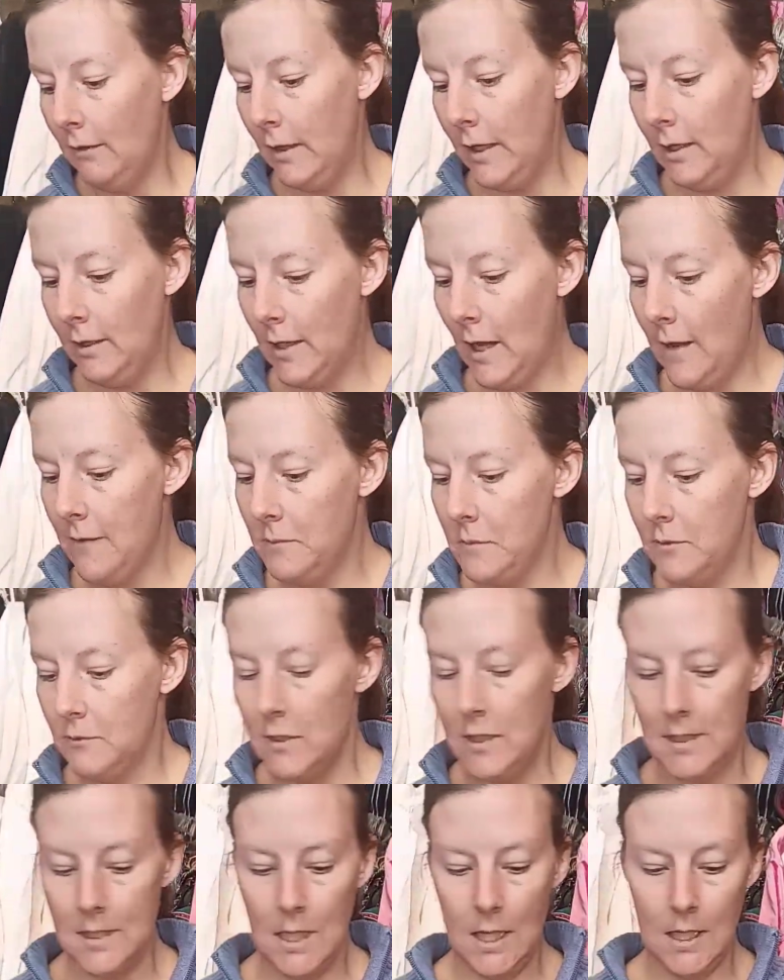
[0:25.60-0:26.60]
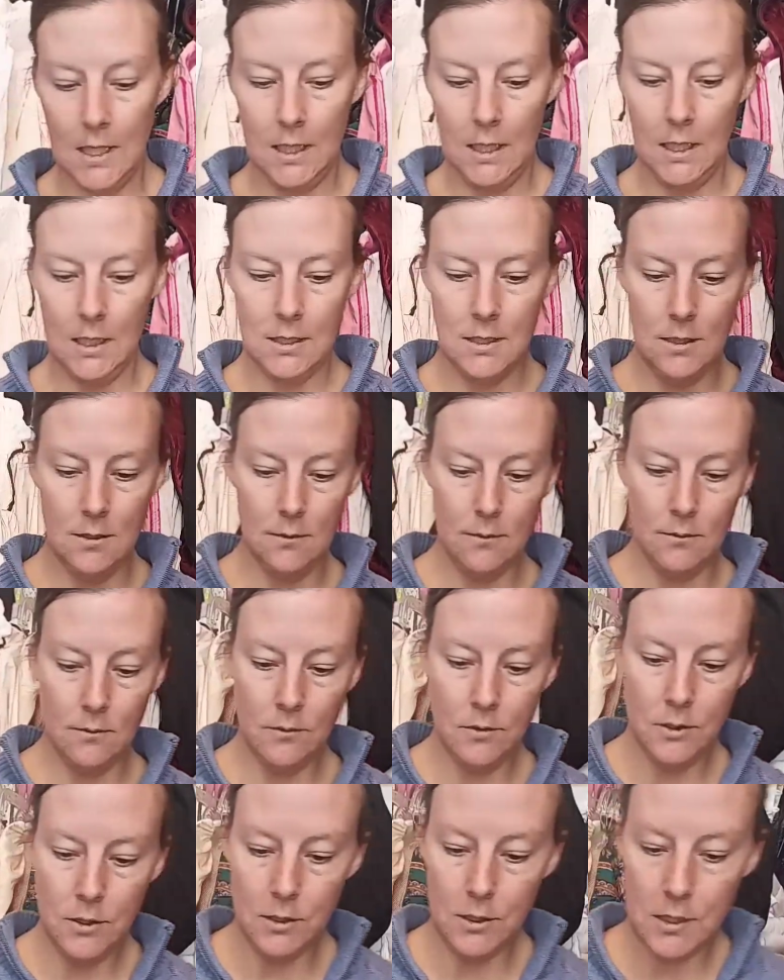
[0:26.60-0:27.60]
lately I've been restudying it to
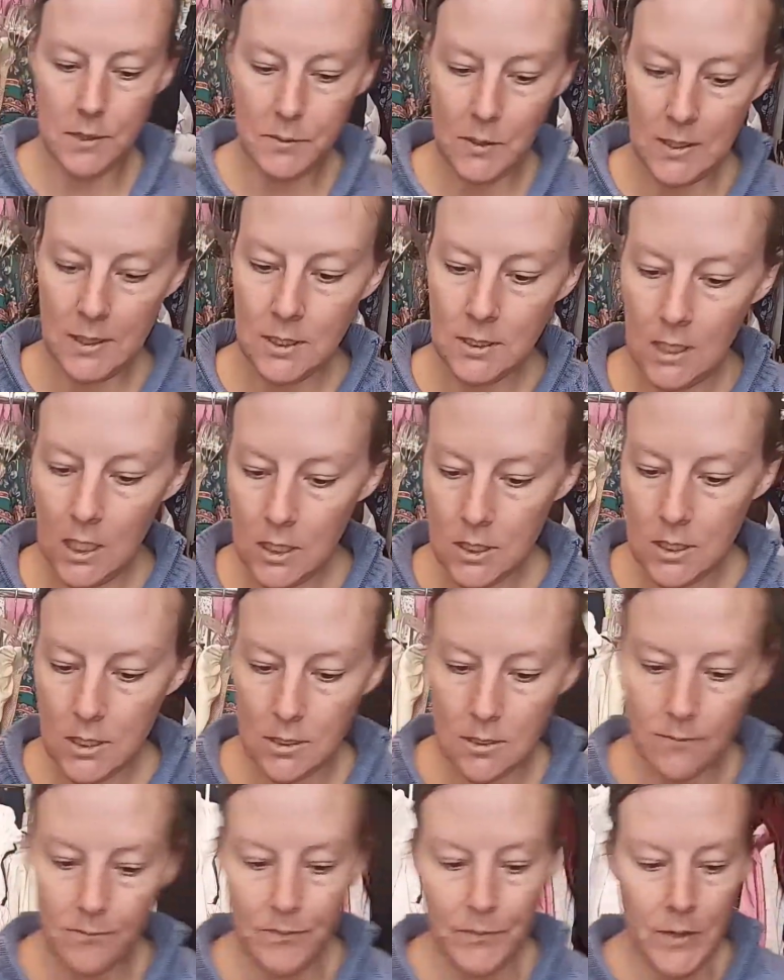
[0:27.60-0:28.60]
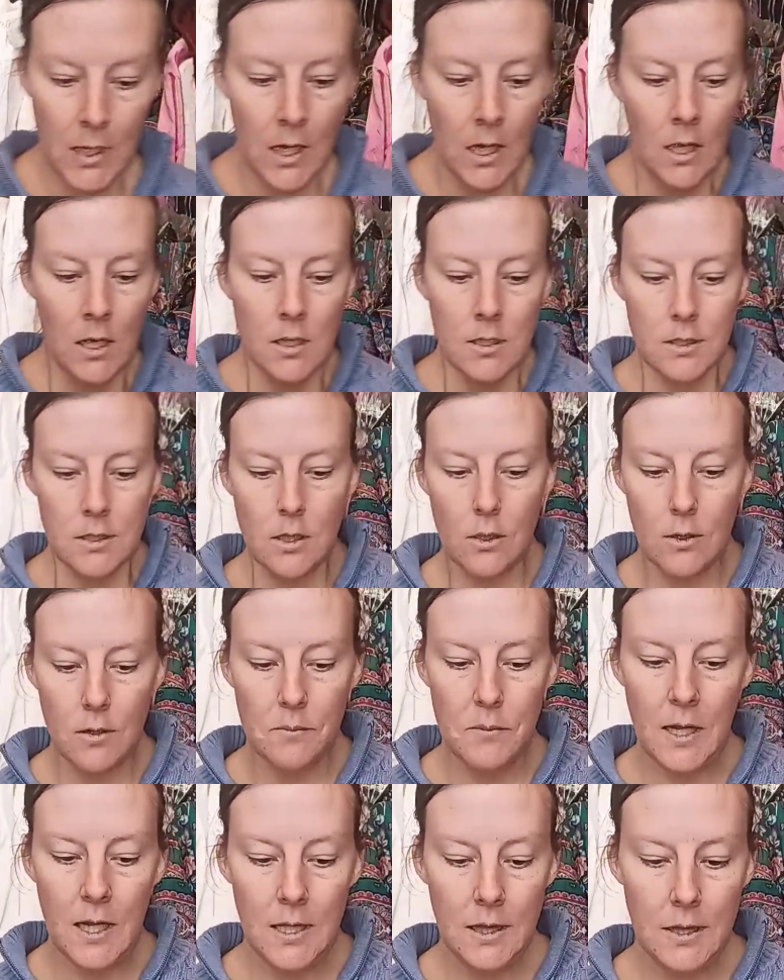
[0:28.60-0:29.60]
do this presentation. So the
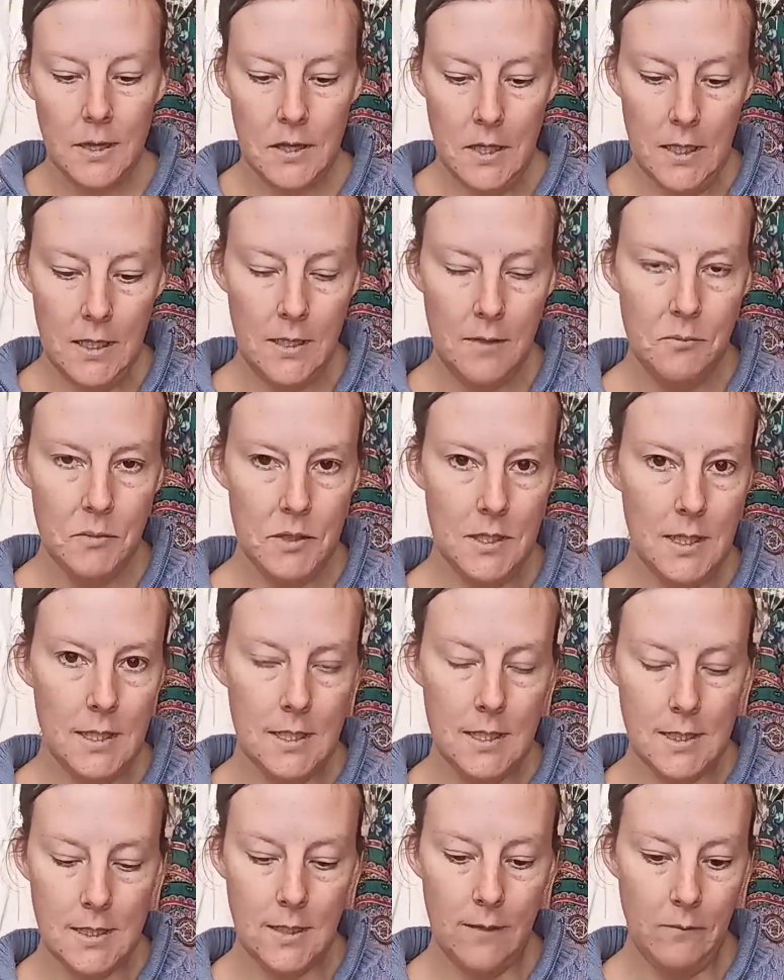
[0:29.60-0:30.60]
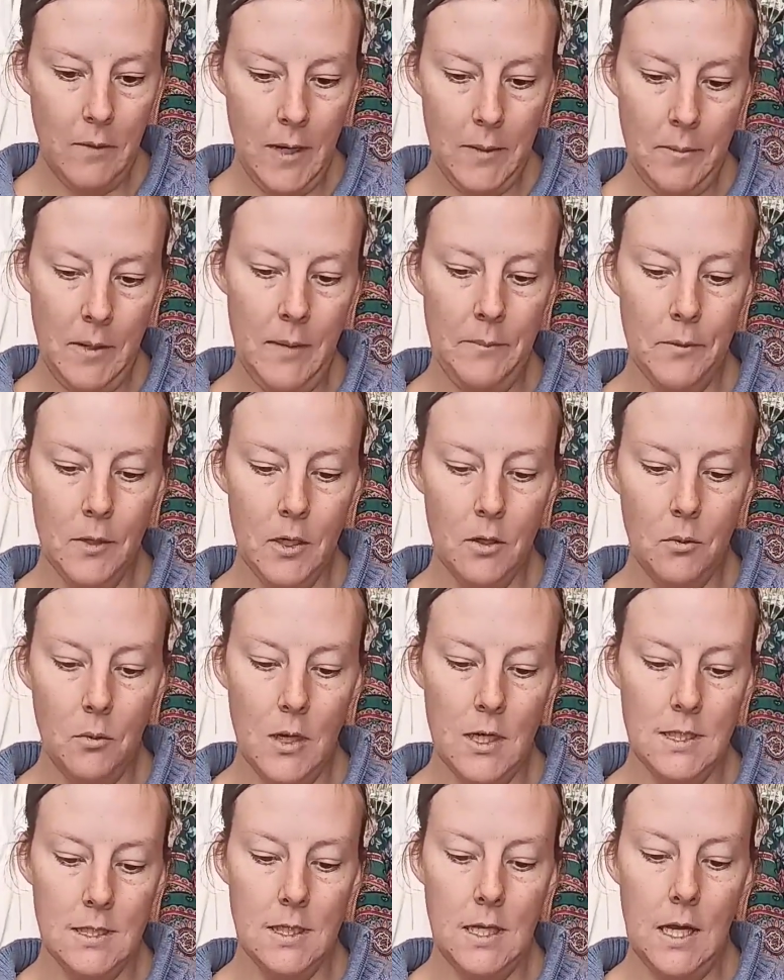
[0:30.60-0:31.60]
main thesis of my paper
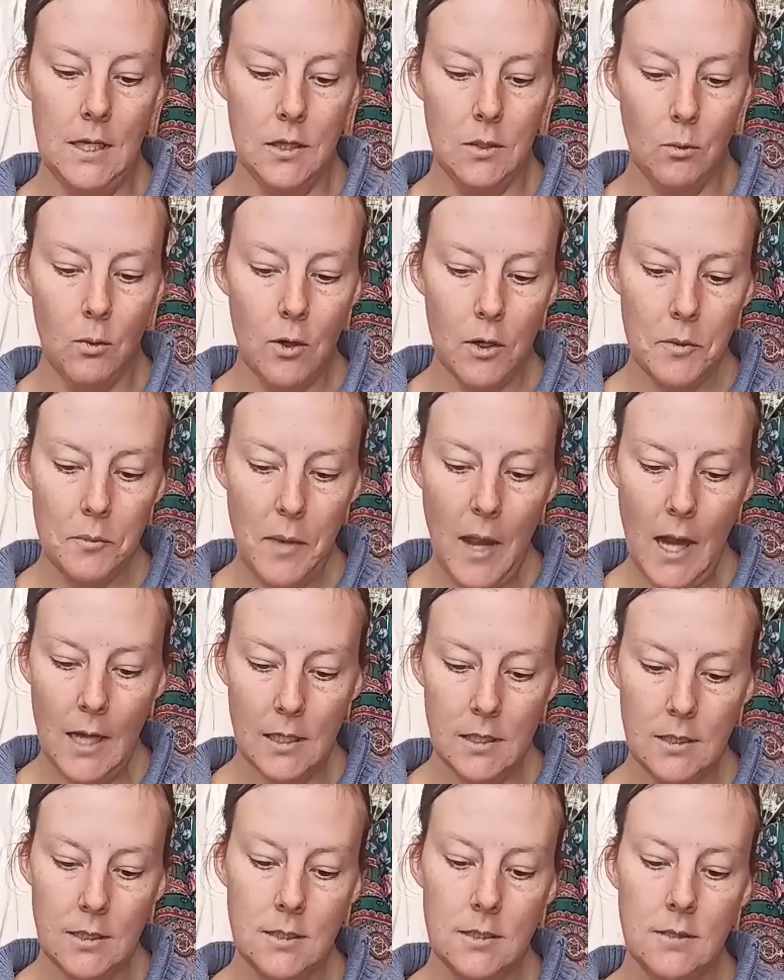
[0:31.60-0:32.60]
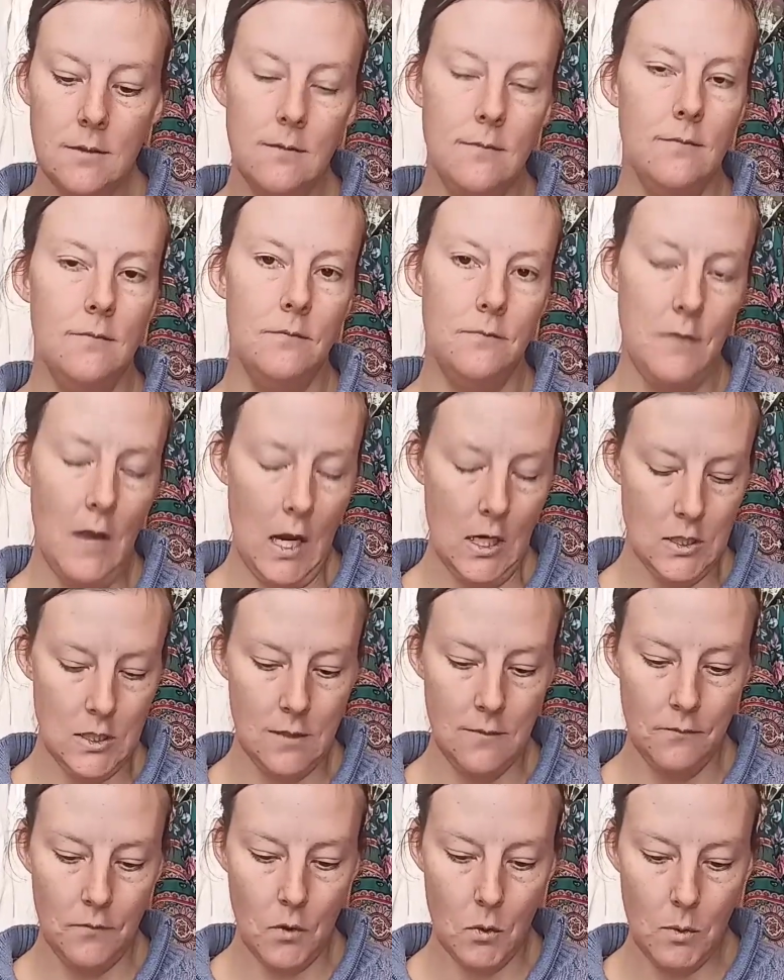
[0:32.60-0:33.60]
was that the war impacted
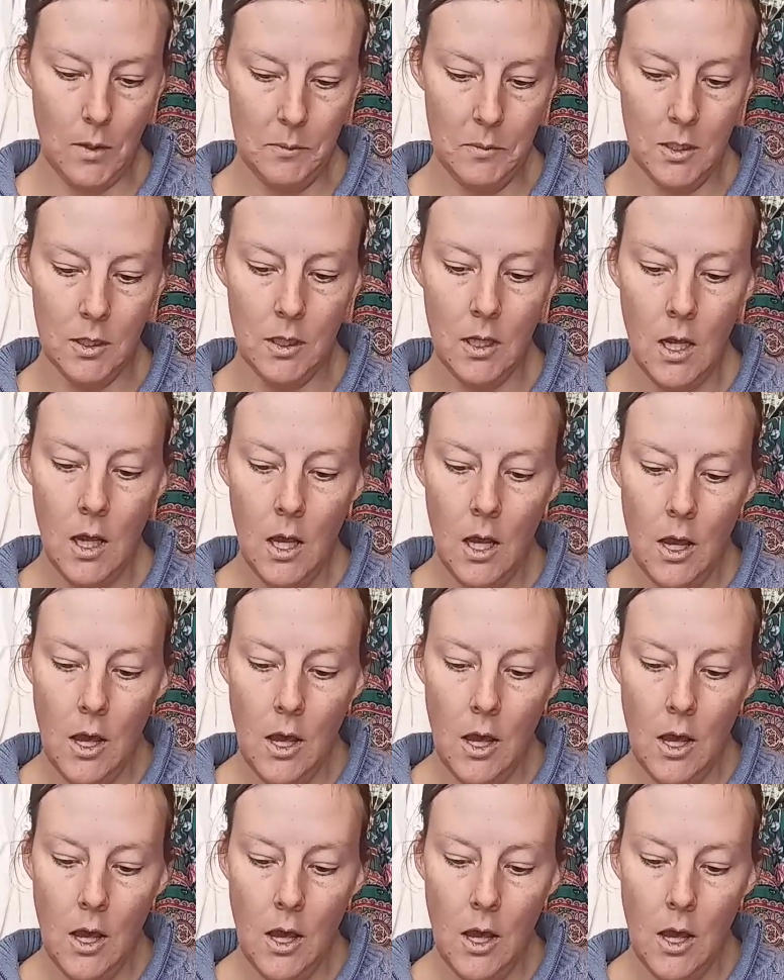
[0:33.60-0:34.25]
fashion for women